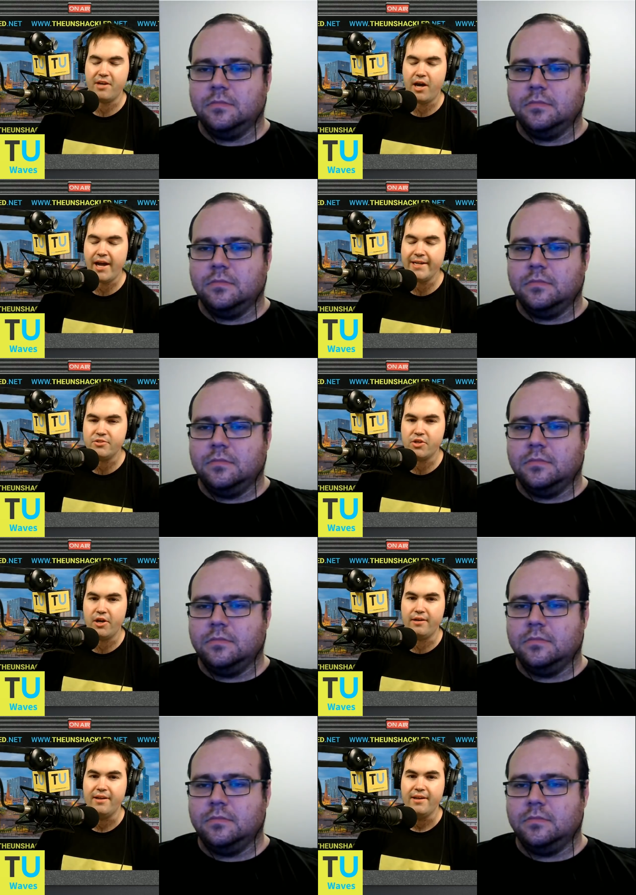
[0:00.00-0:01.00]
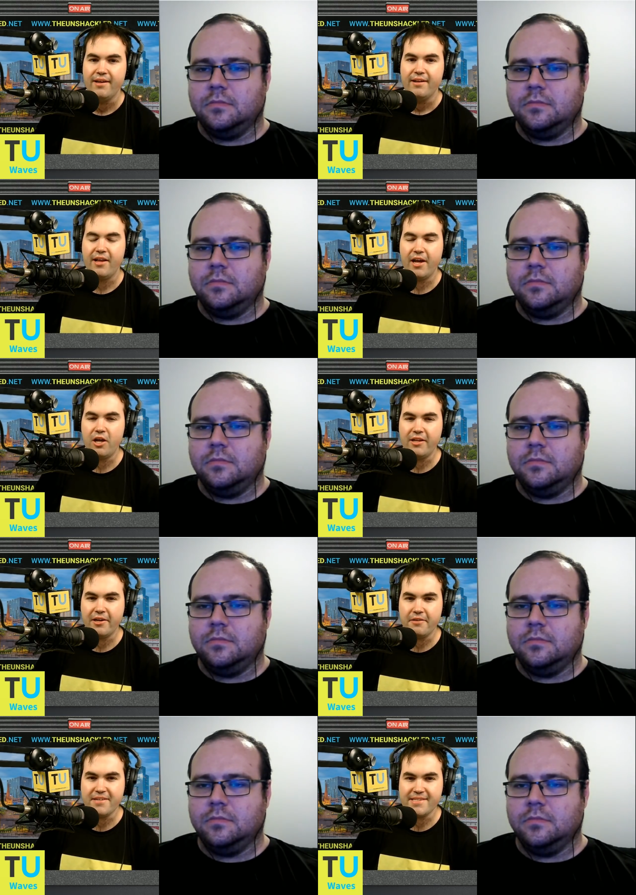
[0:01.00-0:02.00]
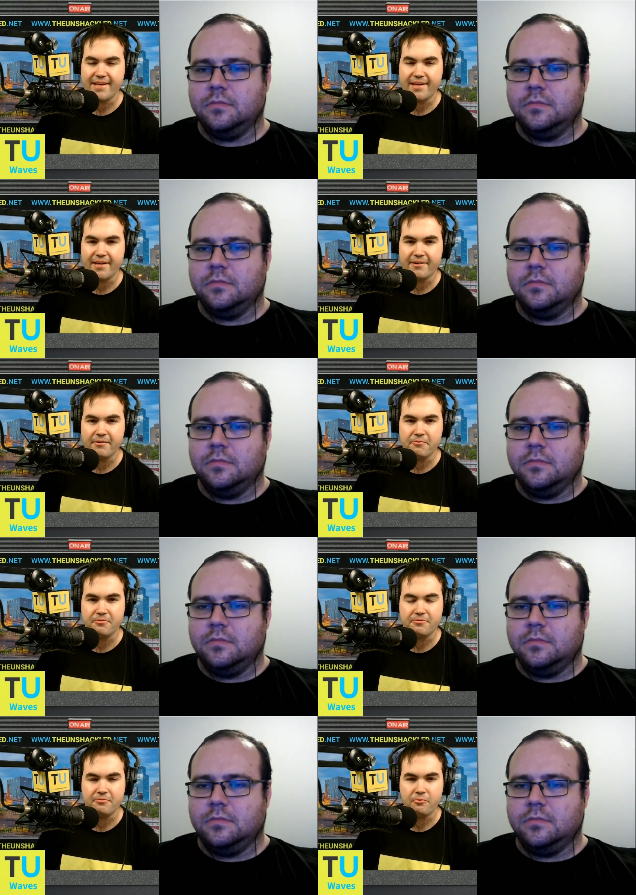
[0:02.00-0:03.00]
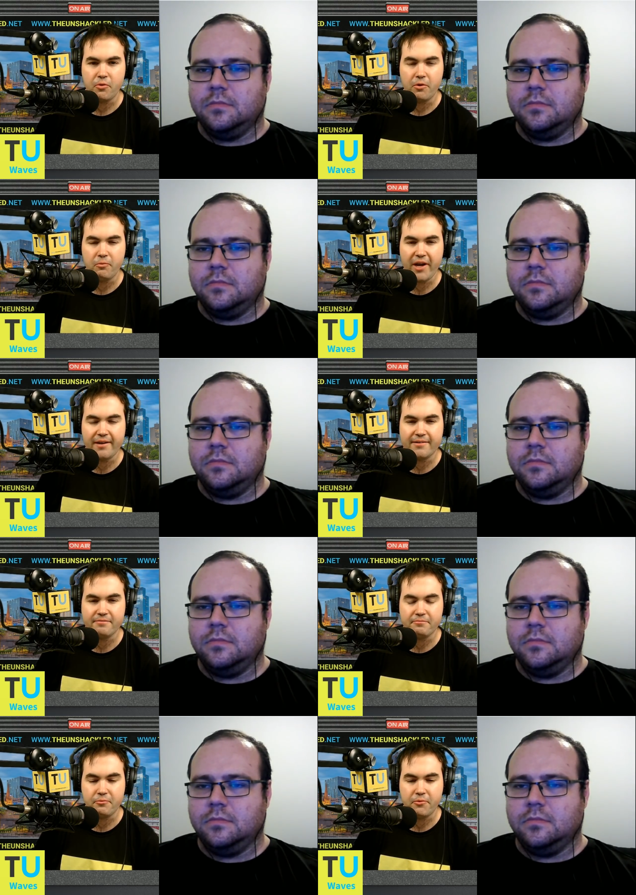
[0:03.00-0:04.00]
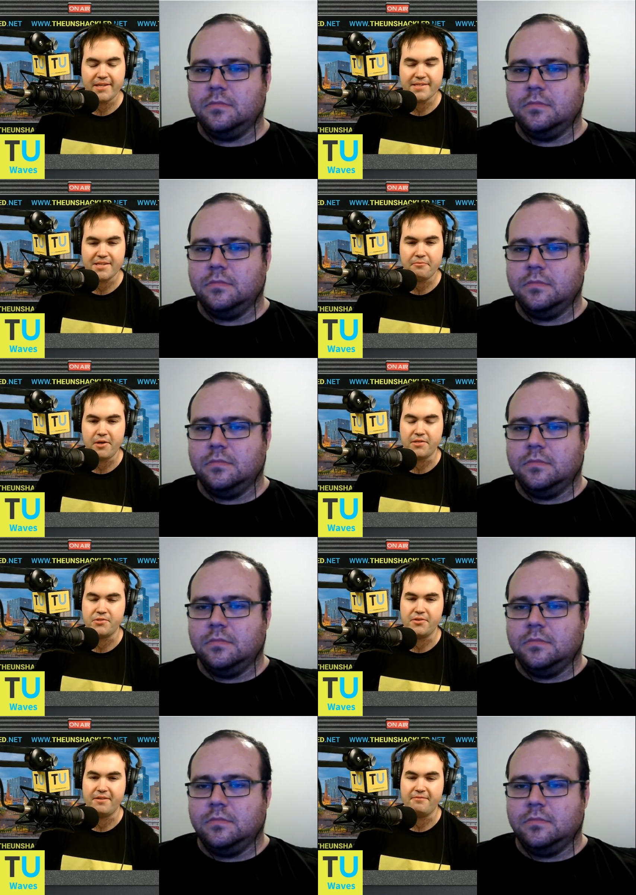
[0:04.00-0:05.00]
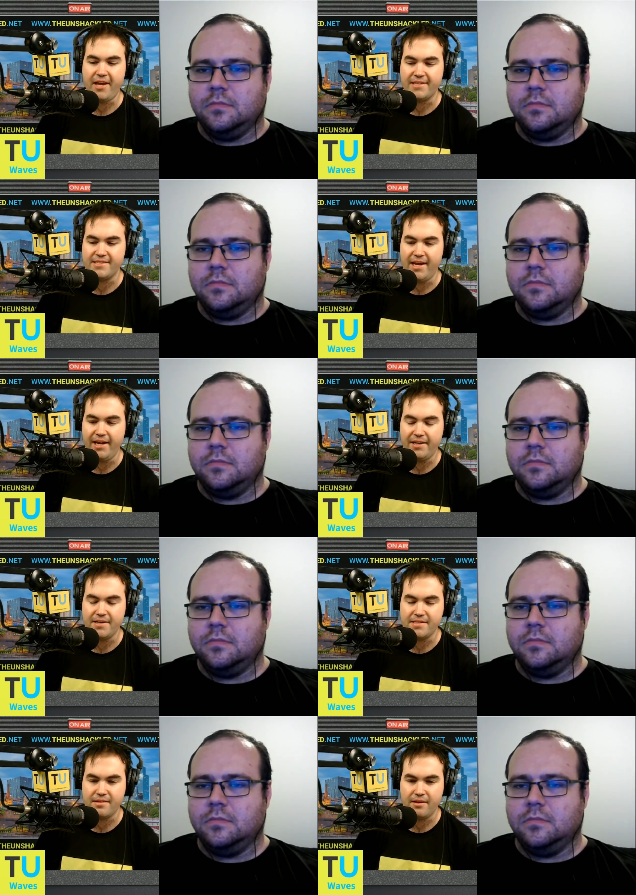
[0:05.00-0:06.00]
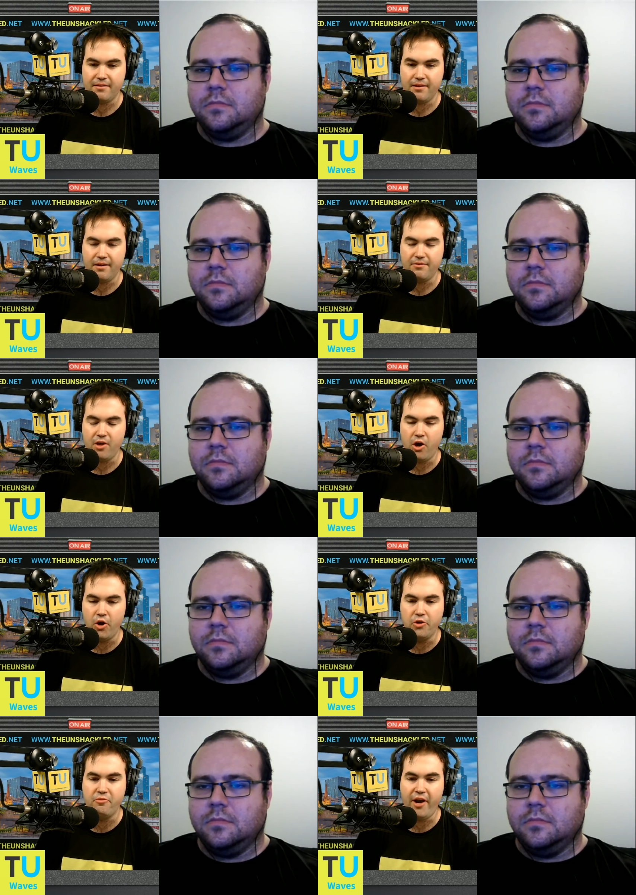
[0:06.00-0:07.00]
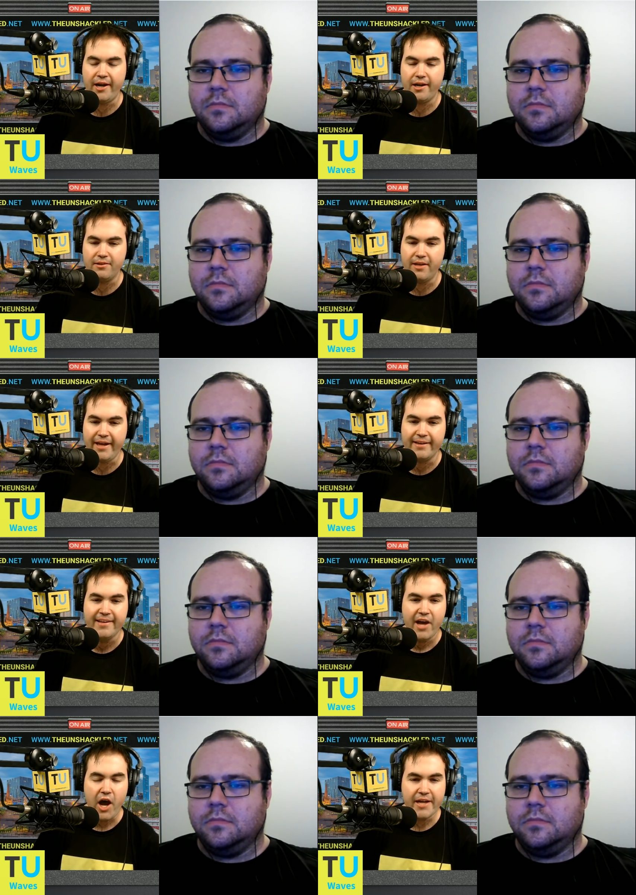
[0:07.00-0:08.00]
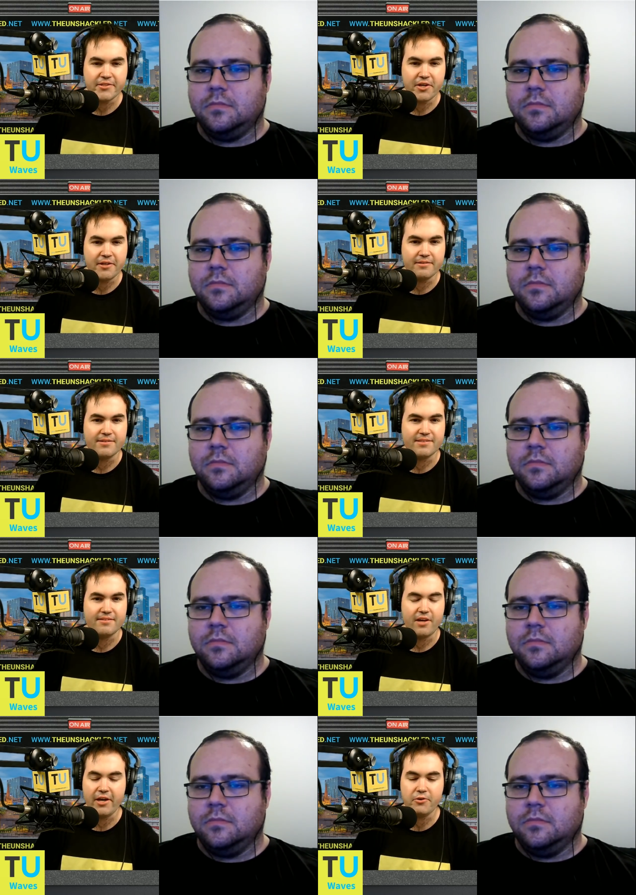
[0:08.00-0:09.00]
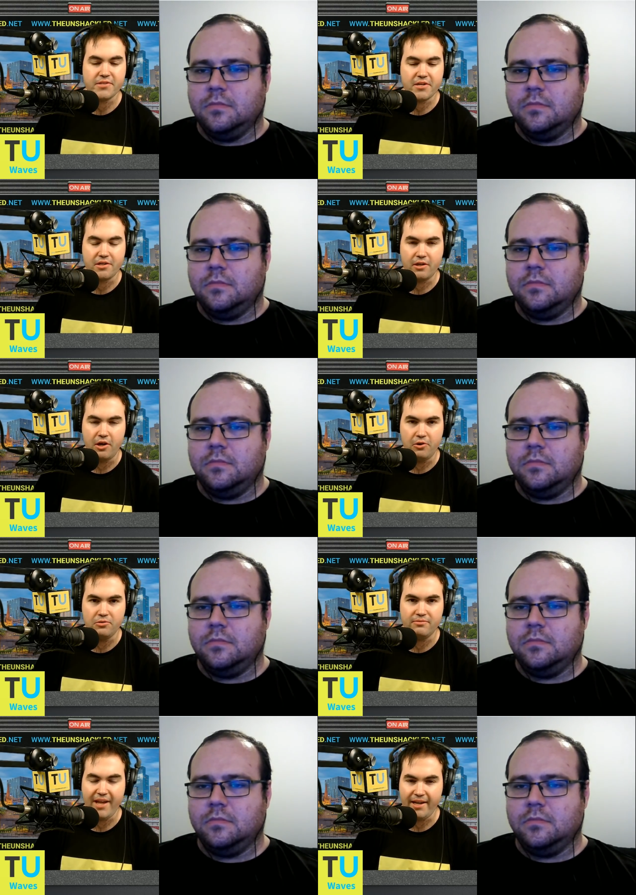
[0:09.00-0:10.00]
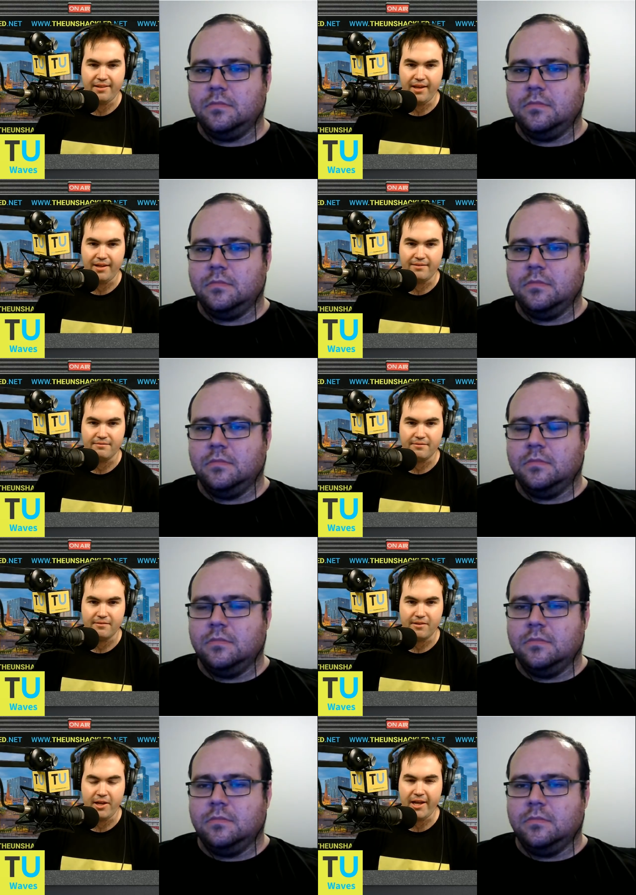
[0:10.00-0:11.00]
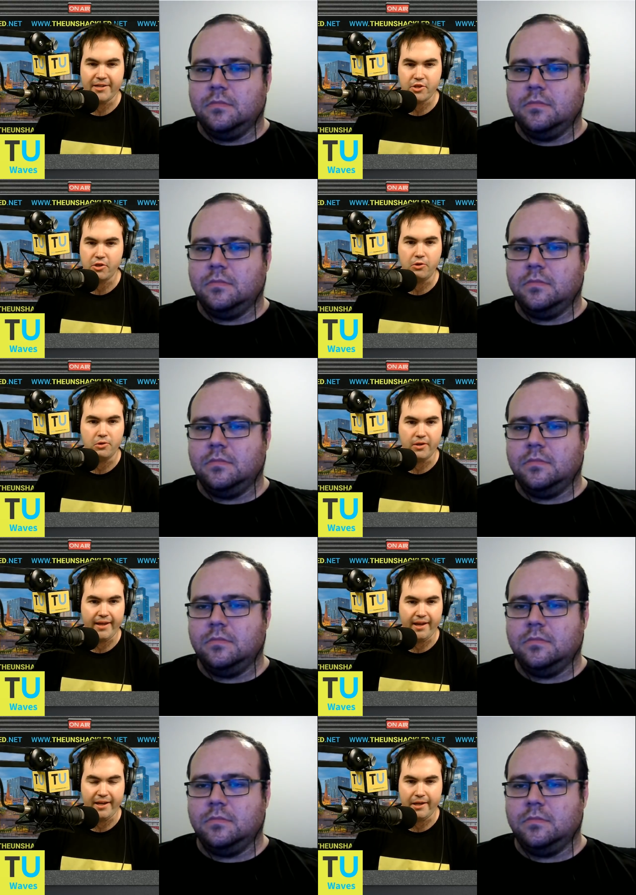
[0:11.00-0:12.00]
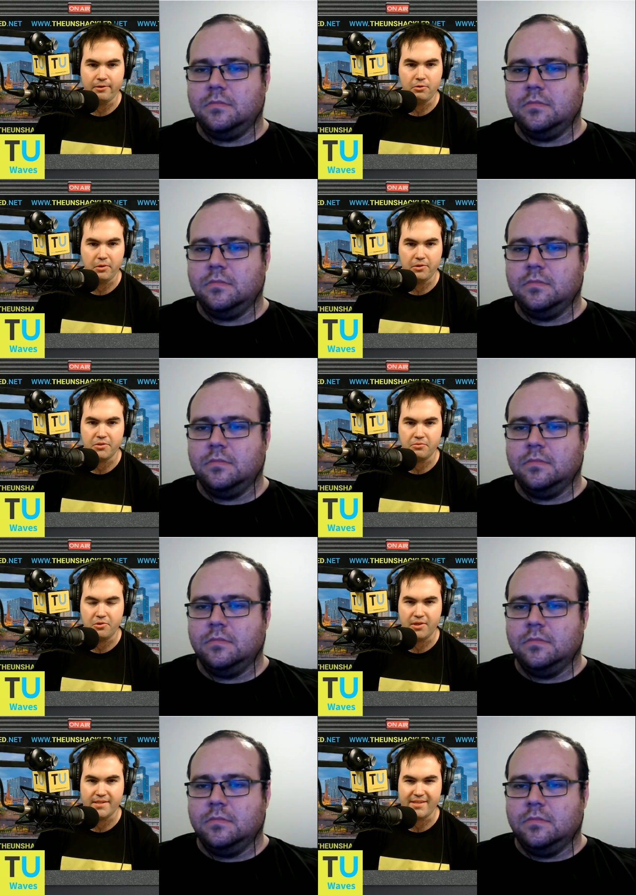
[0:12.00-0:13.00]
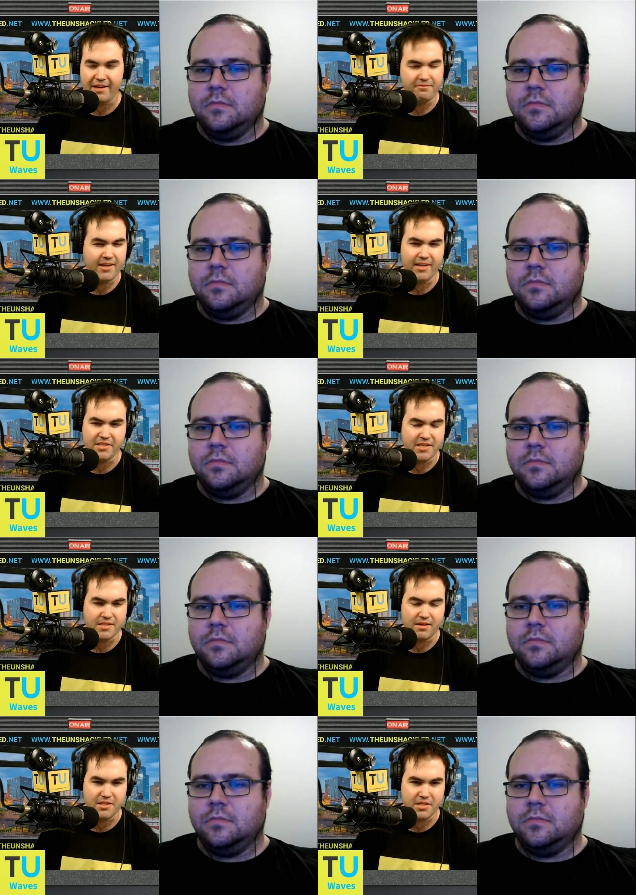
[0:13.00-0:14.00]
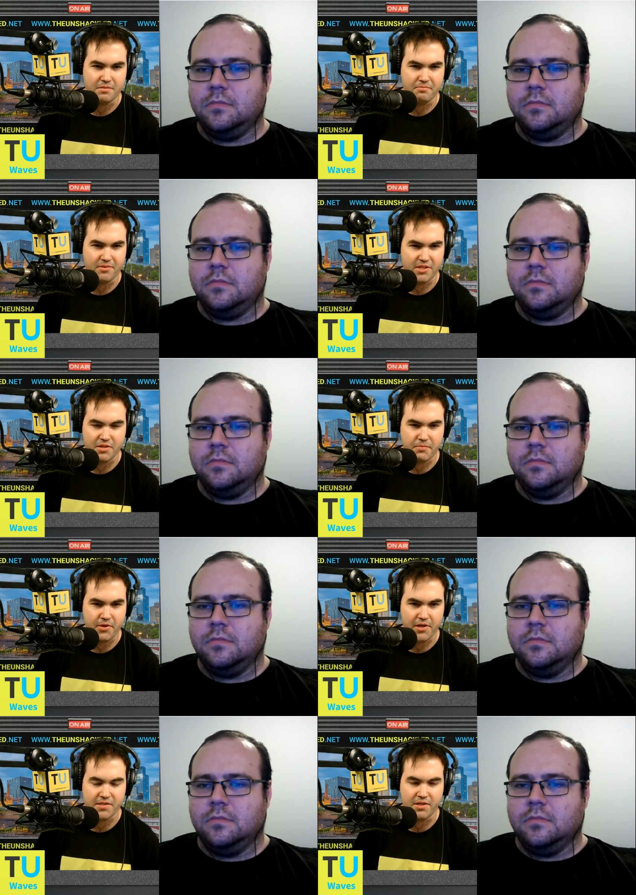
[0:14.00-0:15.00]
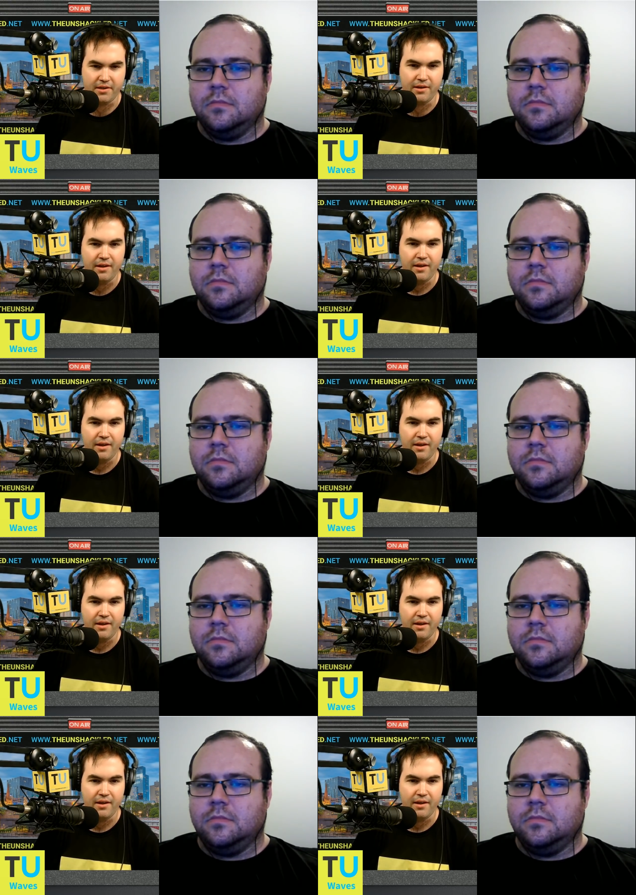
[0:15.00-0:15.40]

Speaker 1: I don't like I like obviously uh, where. when someone's sort of like seen as the, the, the home wrecker, like I don't, I also don't hold anything, uh, I don't hold any ill will towards like Vikki. She's a, she's a, she's a person